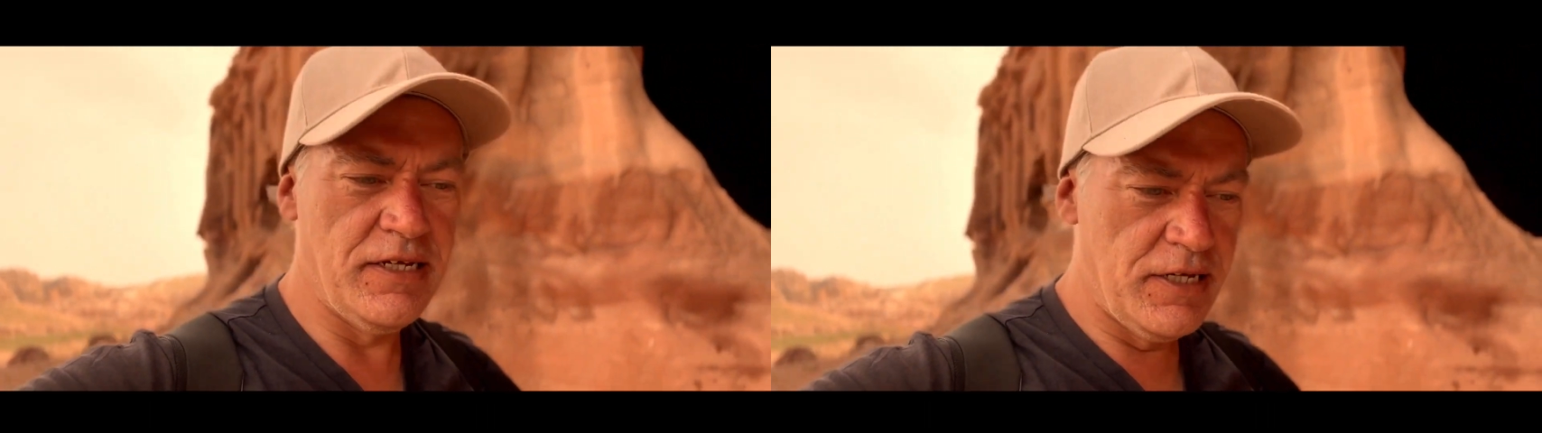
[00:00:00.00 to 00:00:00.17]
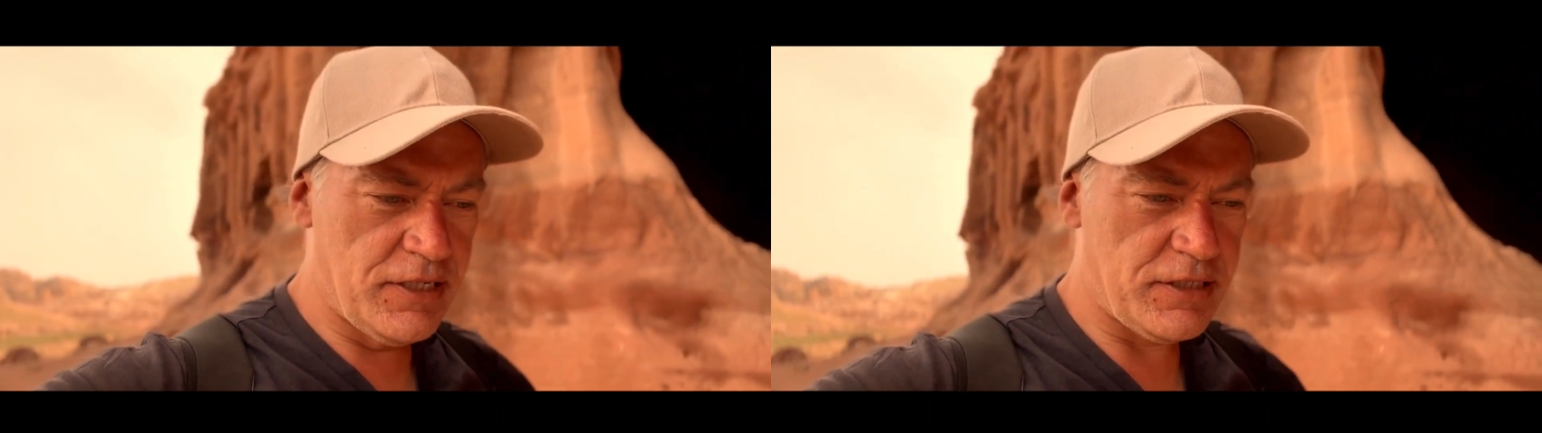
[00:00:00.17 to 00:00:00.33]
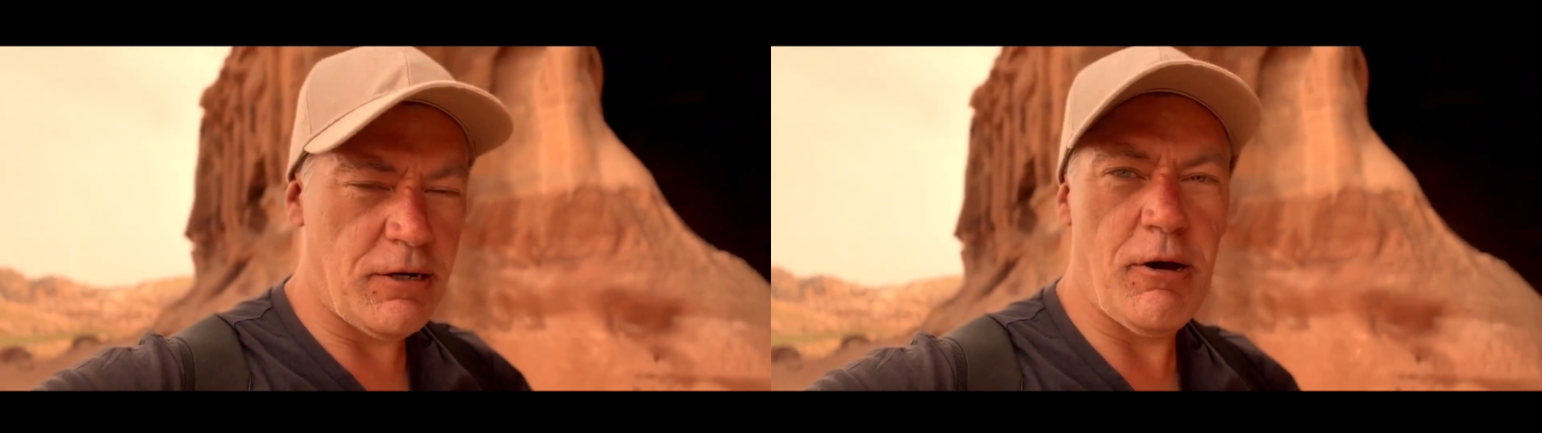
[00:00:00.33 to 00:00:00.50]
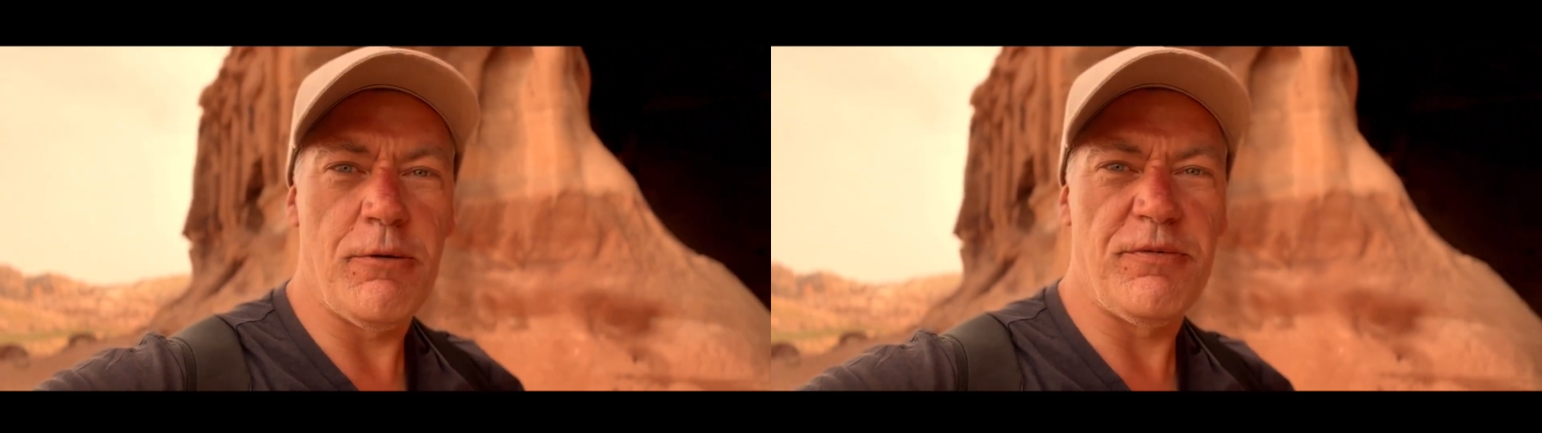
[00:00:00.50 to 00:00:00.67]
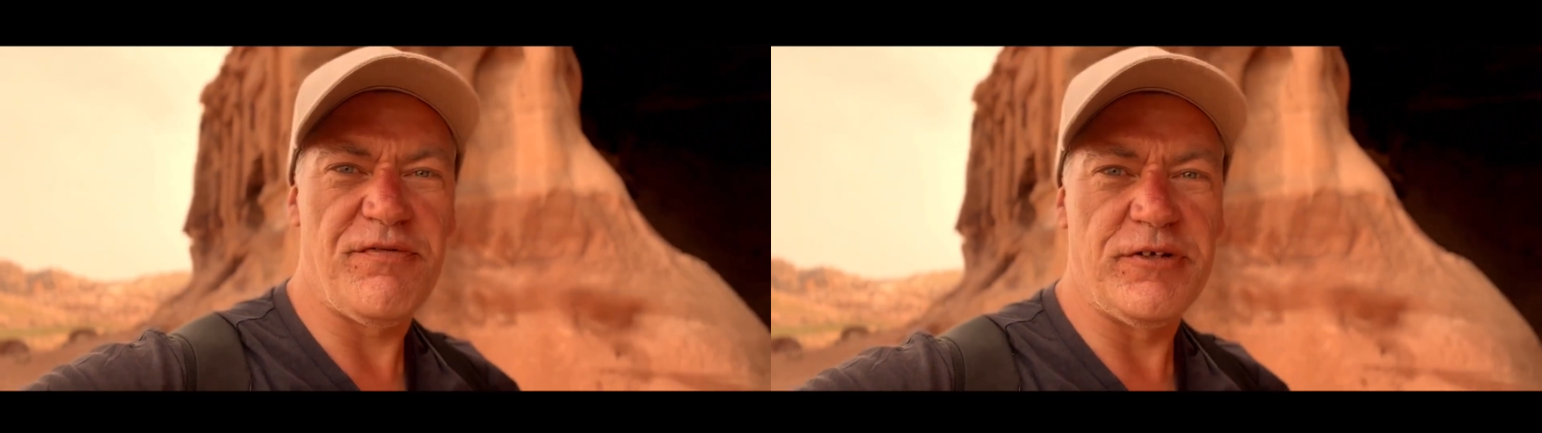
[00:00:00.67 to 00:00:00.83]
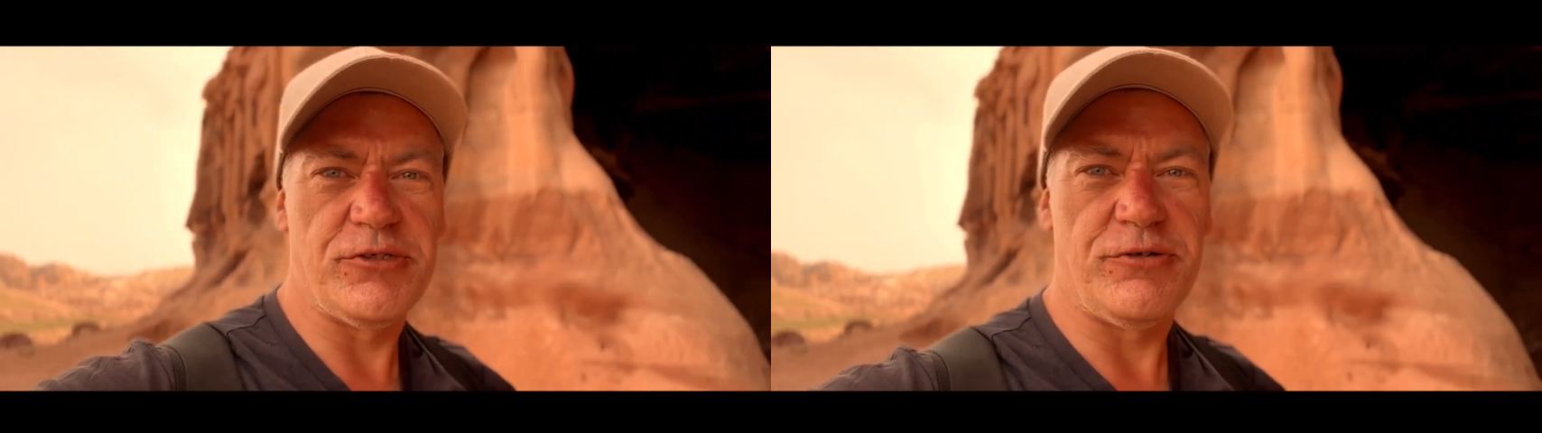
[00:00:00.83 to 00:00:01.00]
So I hope you've
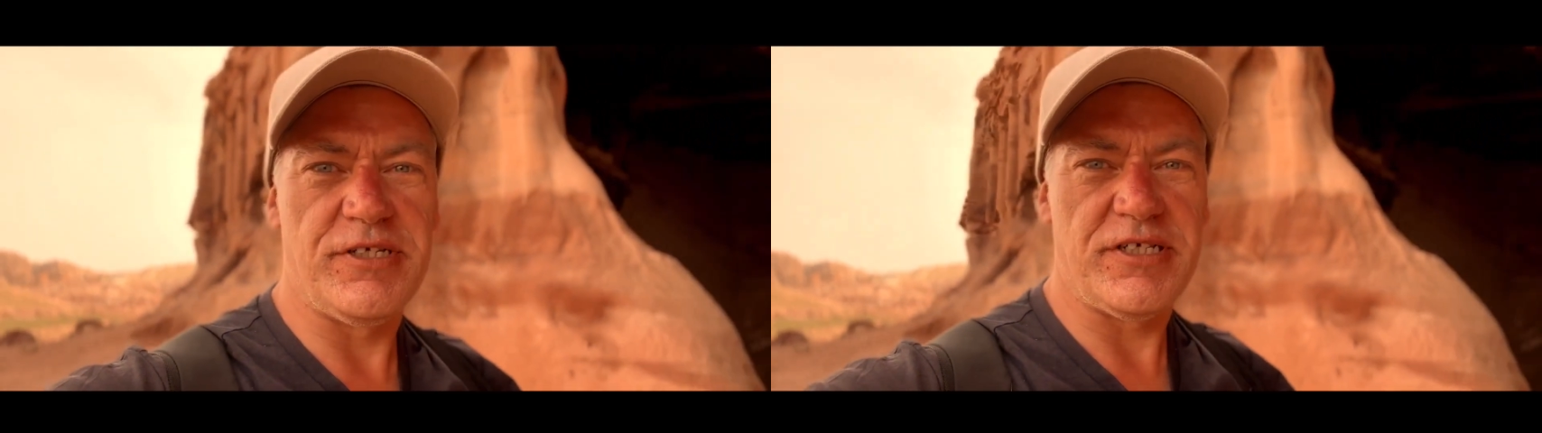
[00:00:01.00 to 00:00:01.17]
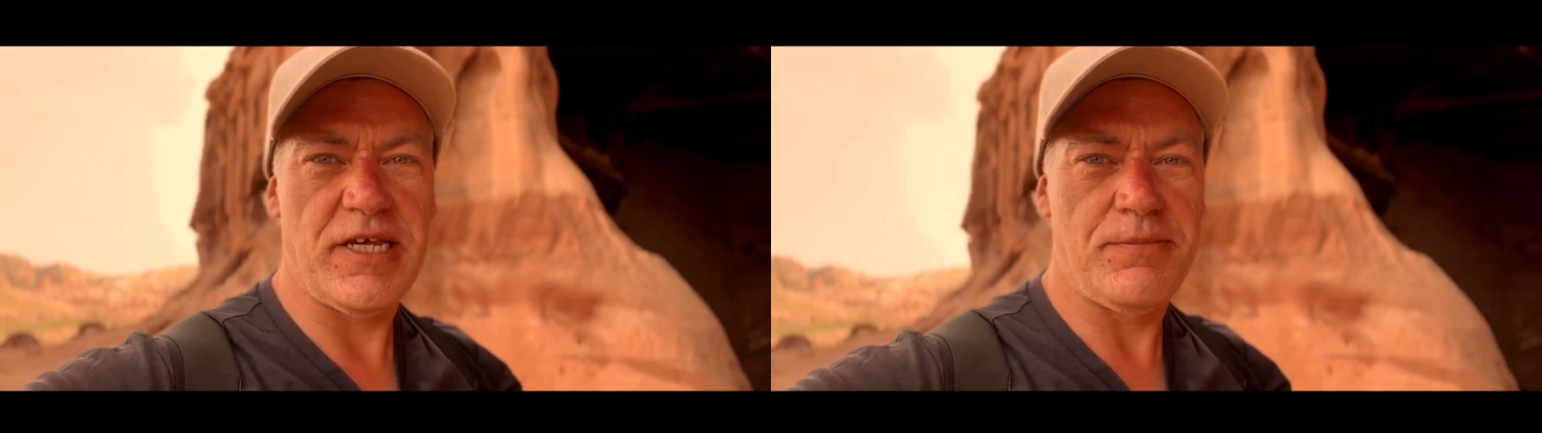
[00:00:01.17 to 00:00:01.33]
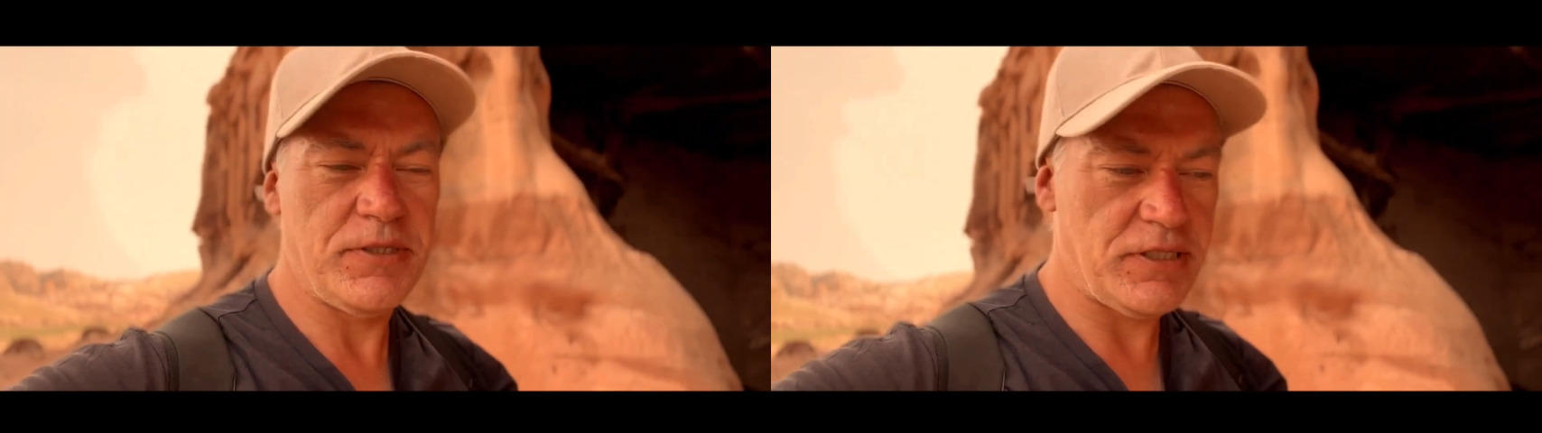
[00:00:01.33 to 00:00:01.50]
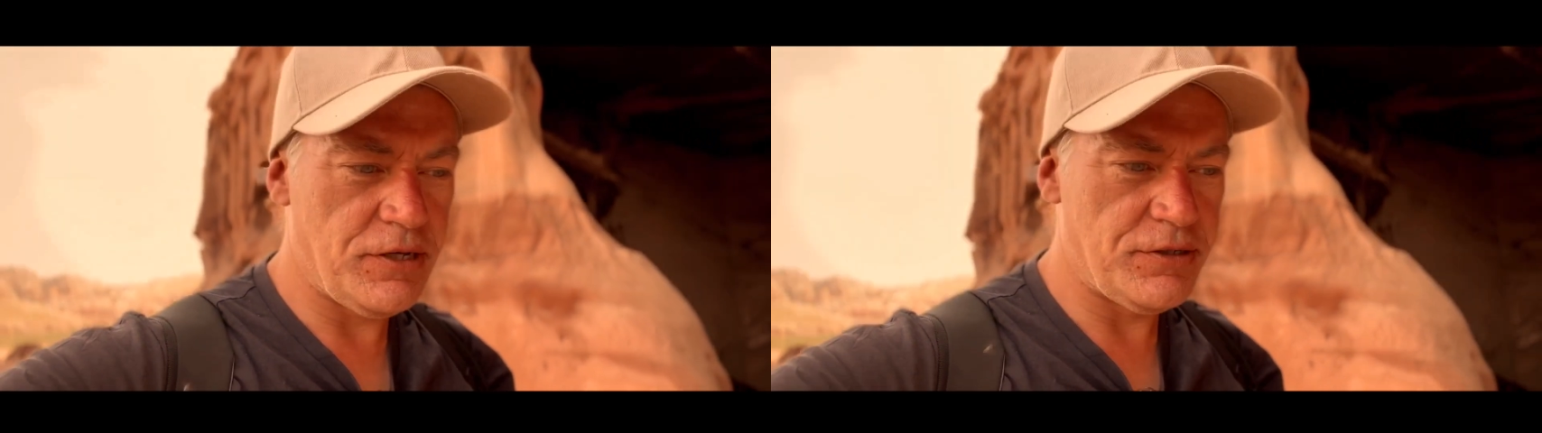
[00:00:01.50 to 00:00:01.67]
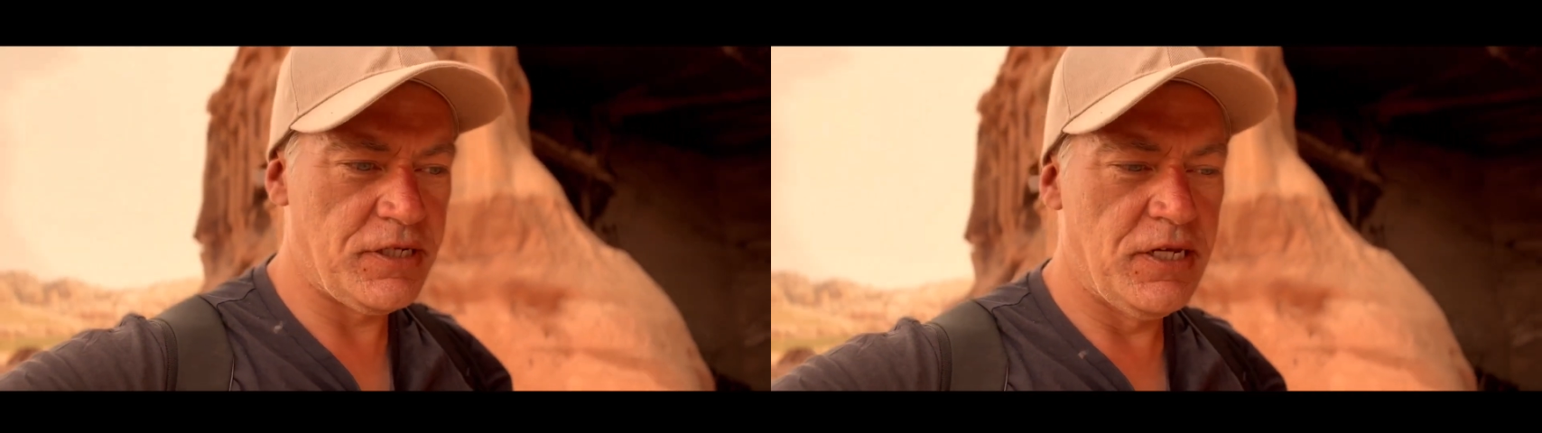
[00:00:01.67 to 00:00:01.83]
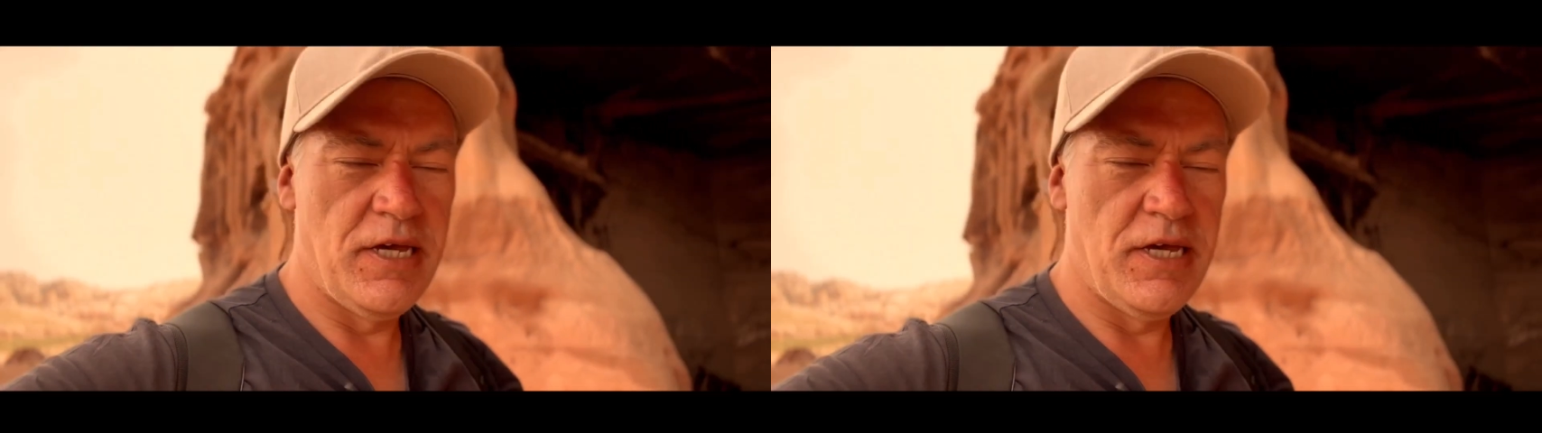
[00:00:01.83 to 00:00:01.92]
enjoyed this episode.